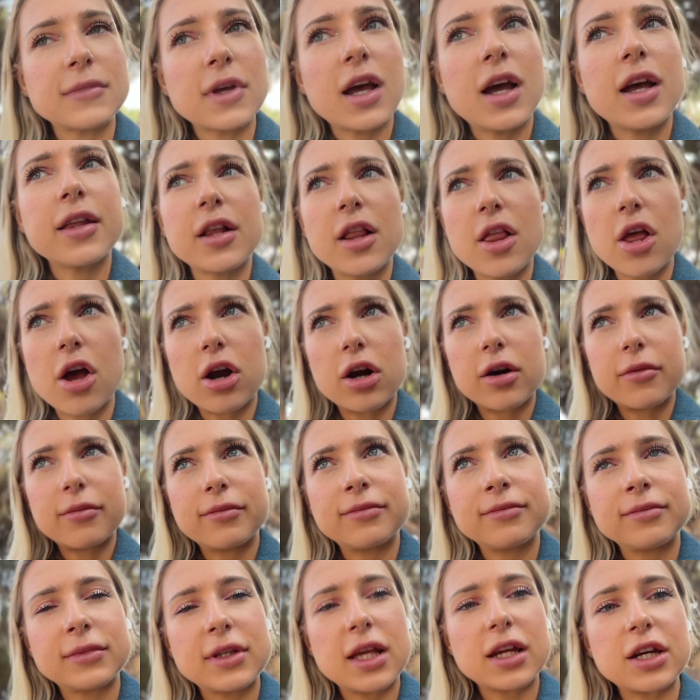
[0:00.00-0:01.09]
an alarm
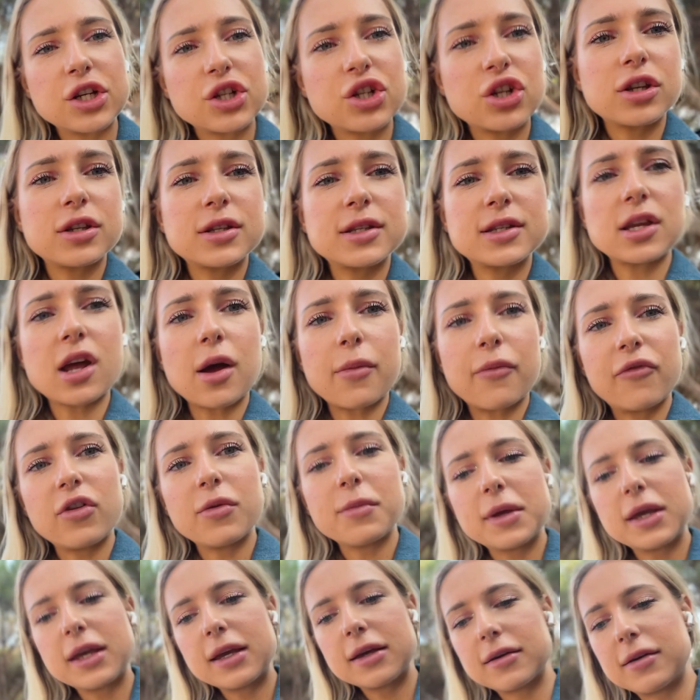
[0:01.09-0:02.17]
that I should stop
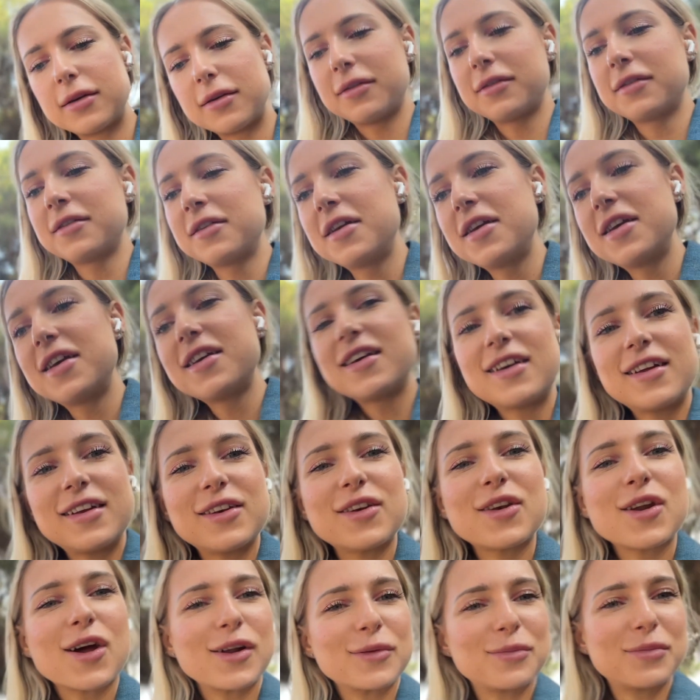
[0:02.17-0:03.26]
filming.
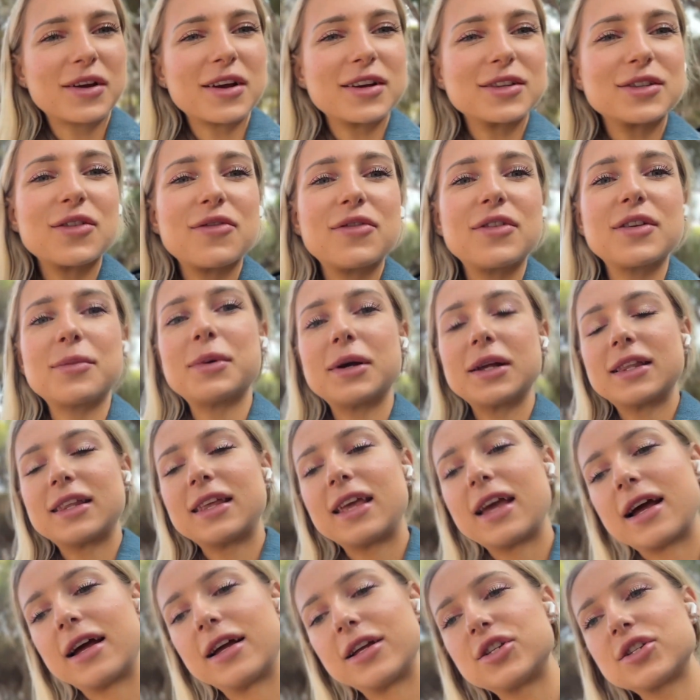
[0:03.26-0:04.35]
Not because of it, but
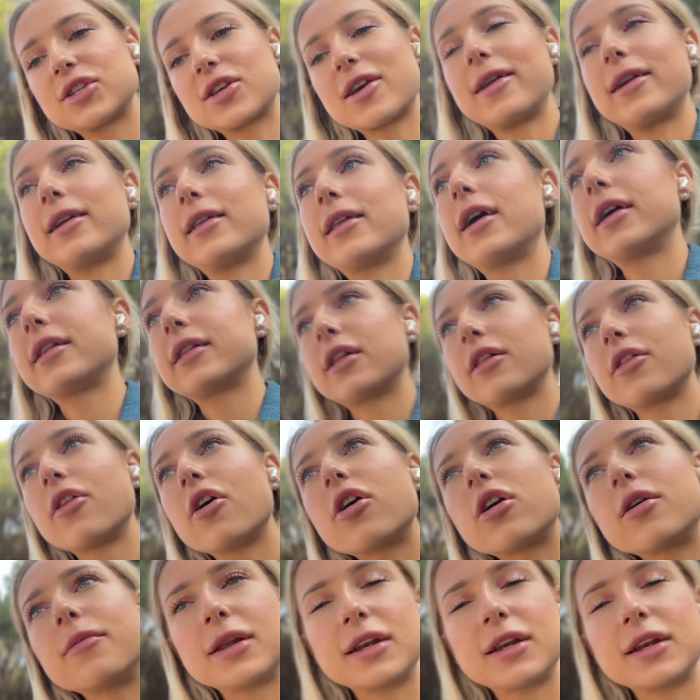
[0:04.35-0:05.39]
yeah, I just got an alarm